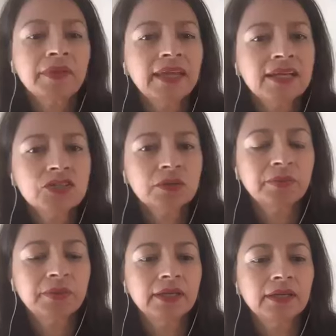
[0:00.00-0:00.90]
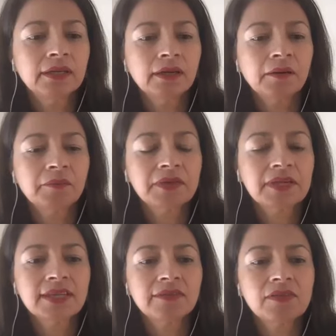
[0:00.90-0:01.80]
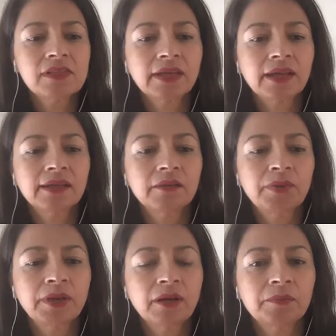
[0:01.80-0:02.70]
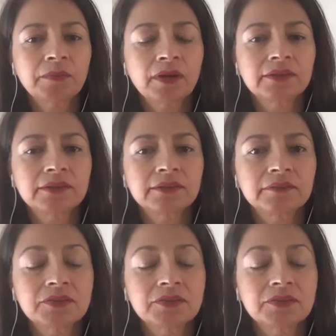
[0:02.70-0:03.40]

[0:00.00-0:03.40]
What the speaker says: Can I jump in? Because I feel like I could pick up on